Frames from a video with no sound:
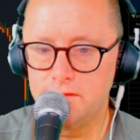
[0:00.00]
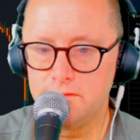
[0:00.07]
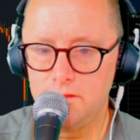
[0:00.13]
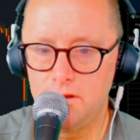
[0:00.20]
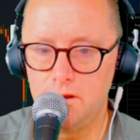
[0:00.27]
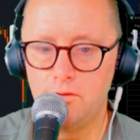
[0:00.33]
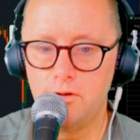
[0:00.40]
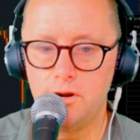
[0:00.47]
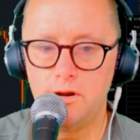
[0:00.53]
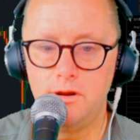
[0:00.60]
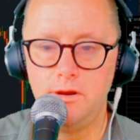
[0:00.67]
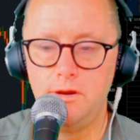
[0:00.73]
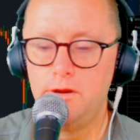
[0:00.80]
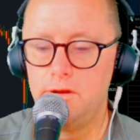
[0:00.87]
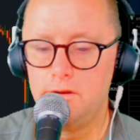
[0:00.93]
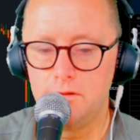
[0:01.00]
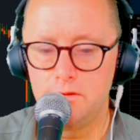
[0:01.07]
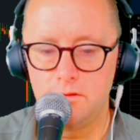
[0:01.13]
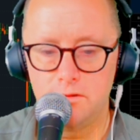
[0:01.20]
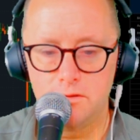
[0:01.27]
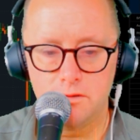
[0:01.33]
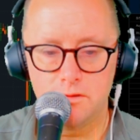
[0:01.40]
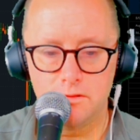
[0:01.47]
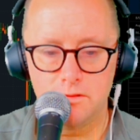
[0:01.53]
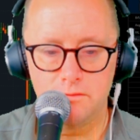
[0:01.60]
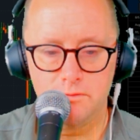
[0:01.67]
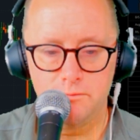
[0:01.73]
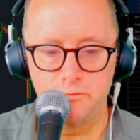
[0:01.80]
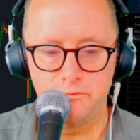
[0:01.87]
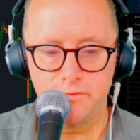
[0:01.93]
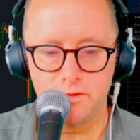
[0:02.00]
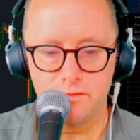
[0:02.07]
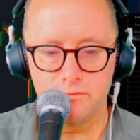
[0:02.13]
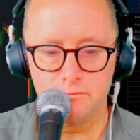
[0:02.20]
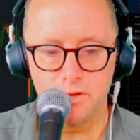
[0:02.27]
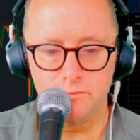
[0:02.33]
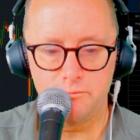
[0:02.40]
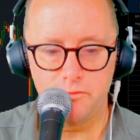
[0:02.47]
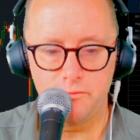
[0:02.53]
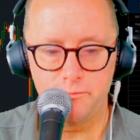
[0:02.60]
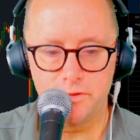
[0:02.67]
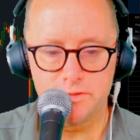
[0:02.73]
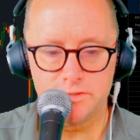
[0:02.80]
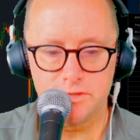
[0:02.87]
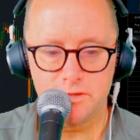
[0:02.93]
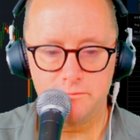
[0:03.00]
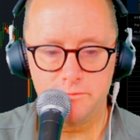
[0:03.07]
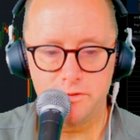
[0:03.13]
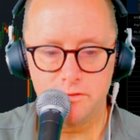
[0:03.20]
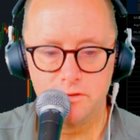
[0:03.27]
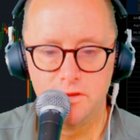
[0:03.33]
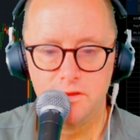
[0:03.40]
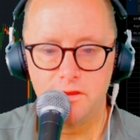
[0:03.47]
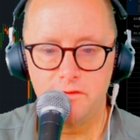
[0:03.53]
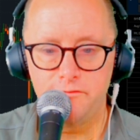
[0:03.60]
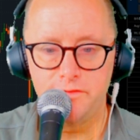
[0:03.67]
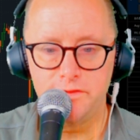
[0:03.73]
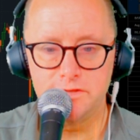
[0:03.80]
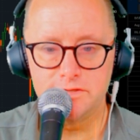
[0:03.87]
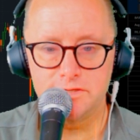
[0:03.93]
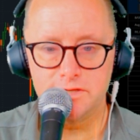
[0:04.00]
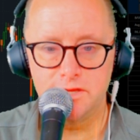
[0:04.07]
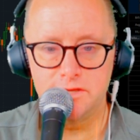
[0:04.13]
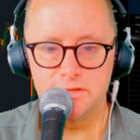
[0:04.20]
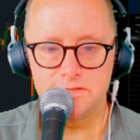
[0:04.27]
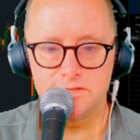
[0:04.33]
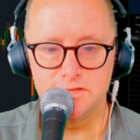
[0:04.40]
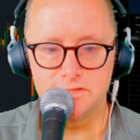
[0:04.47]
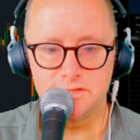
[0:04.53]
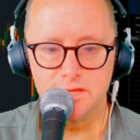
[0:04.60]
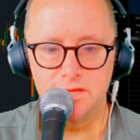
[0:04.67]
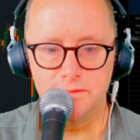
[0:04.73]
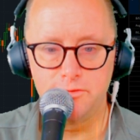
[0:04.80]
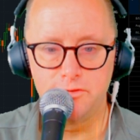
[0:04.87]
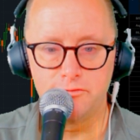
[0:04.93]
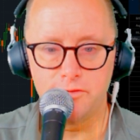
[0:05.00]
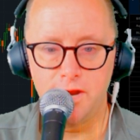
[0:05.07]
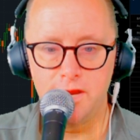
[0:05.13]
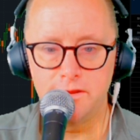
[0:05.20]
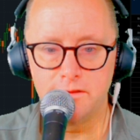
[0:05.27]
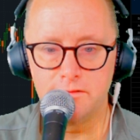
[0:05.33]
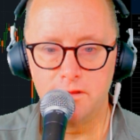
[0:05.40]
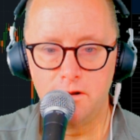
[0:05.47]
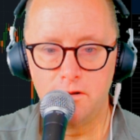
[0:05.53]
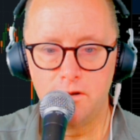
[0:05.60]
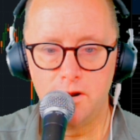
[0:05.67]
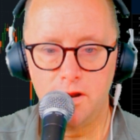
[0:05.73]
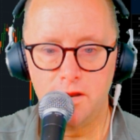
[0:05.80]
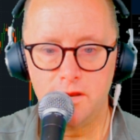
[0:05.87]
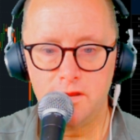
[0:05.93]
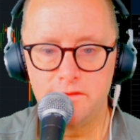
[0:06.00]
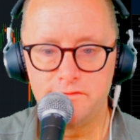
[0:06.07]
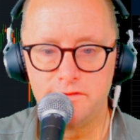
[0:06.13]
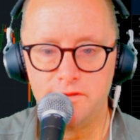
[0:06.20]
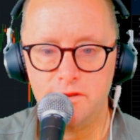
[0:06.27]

lower, let me move out of the way one more time here. If these indices keep grinding lower on us,